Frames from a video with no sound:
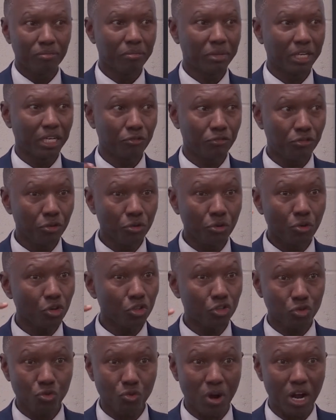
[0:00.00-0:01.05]
but if you go
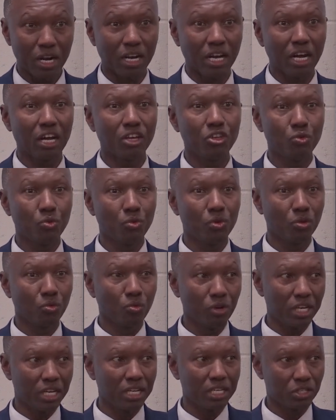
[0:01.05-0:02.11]
to Rwanda, you will
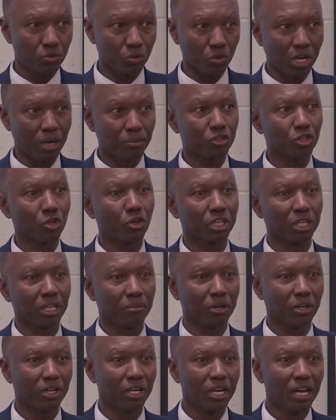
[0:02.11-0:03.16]
witness what I'm talking
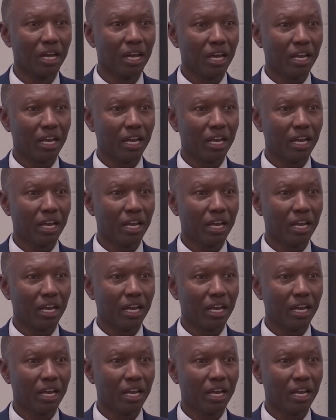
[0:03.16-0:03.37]
about.